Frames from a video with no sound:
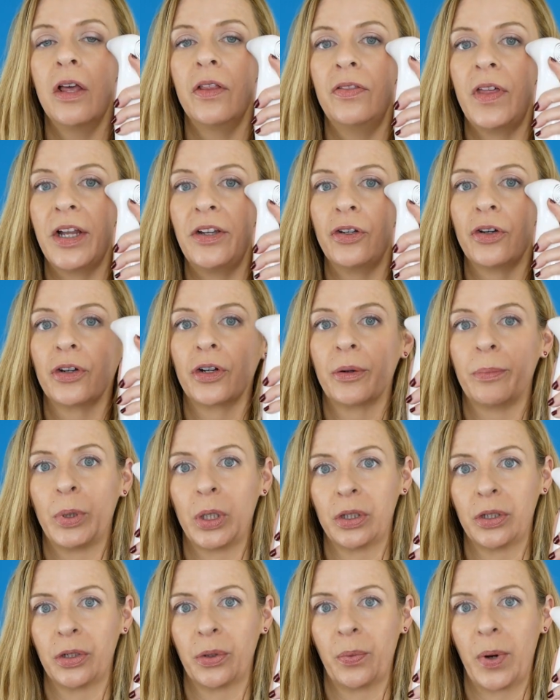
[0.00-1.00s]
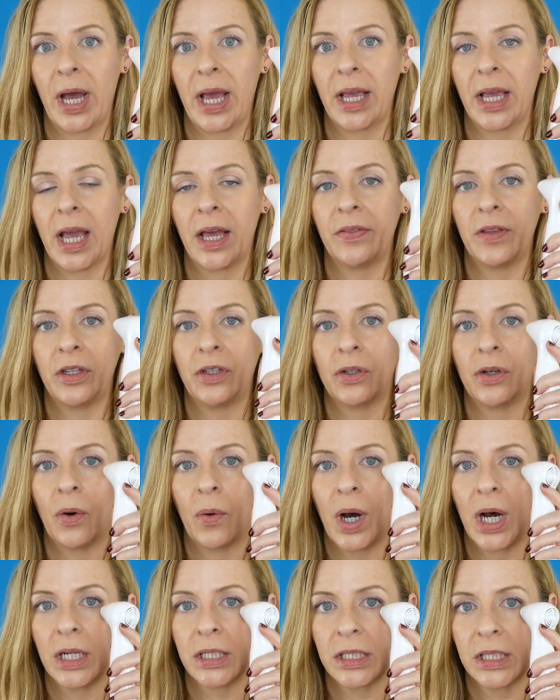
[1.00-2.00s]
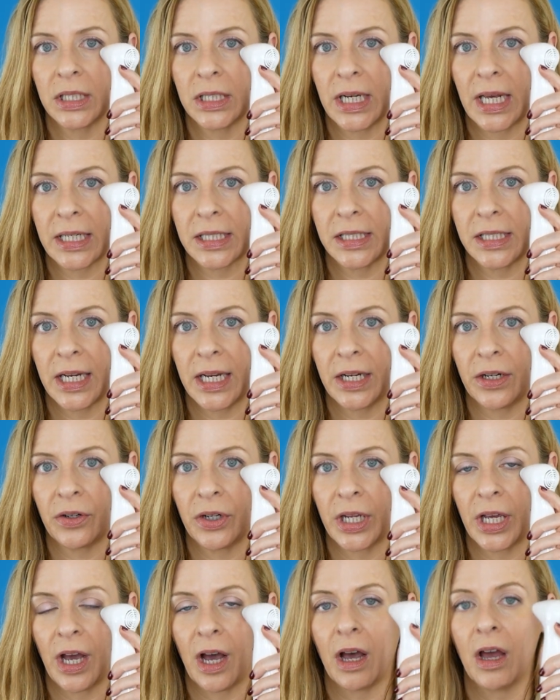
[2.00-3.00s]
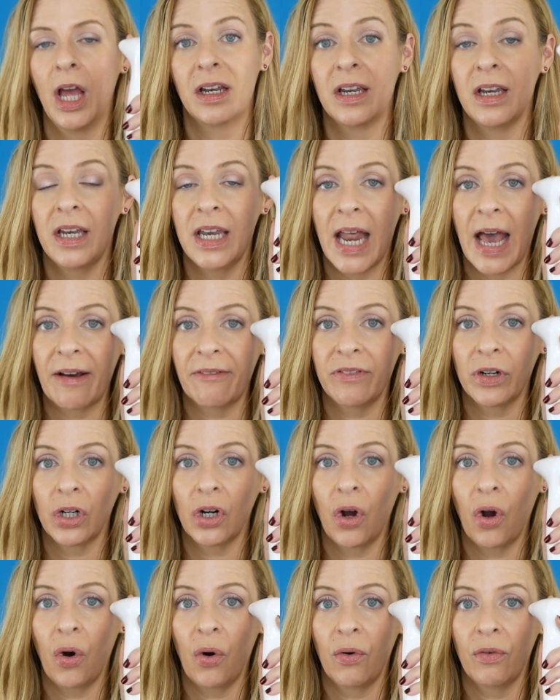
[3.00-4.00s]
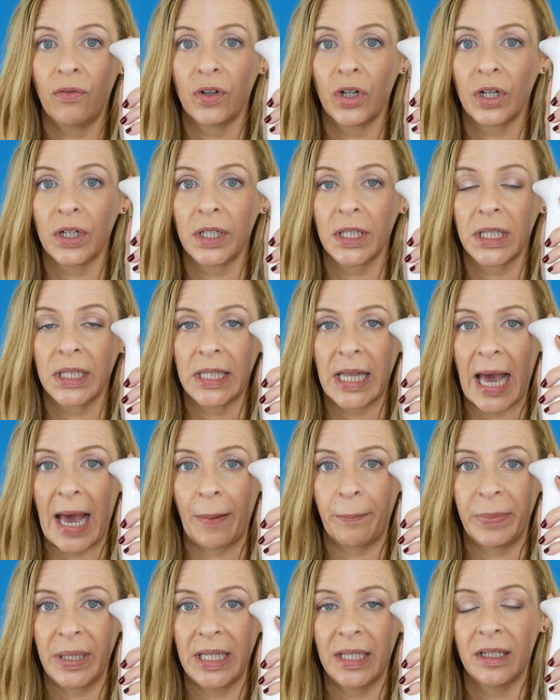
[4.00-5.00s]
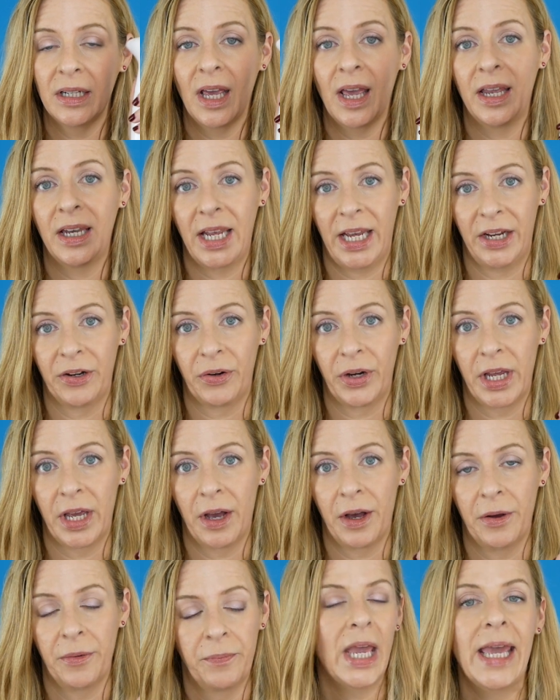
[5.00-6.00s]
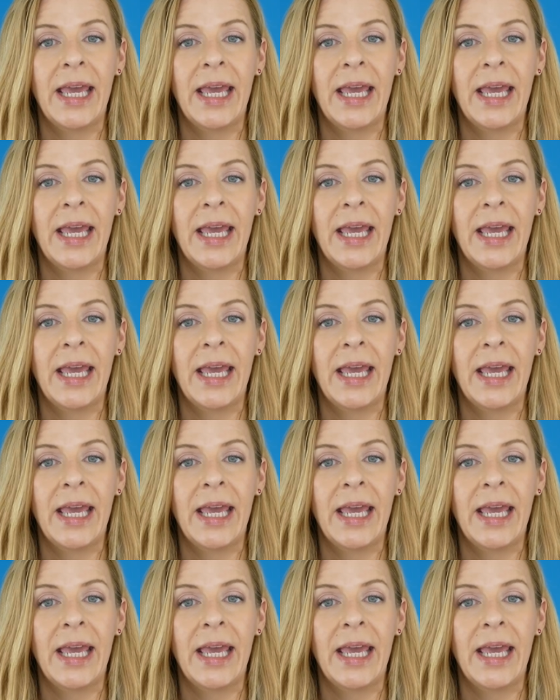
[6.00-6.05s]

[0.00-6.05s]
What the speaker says: then you're going to pull it away, and then you go on to the next area, never overlapping an area.